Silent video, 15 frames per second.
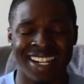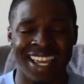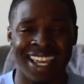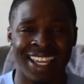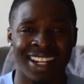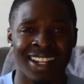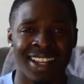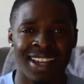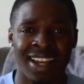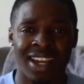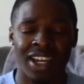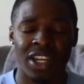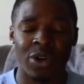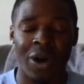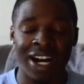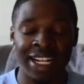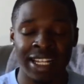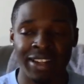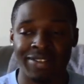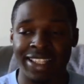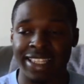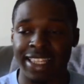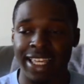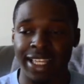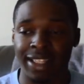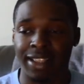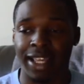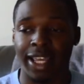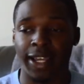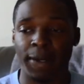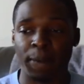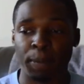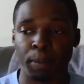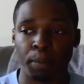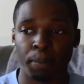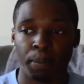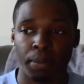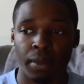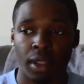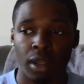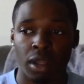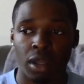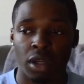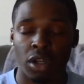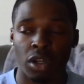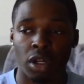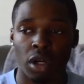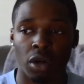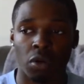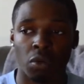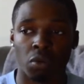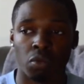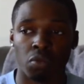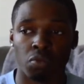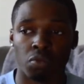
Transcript: And you know, I didn't even think like, you know,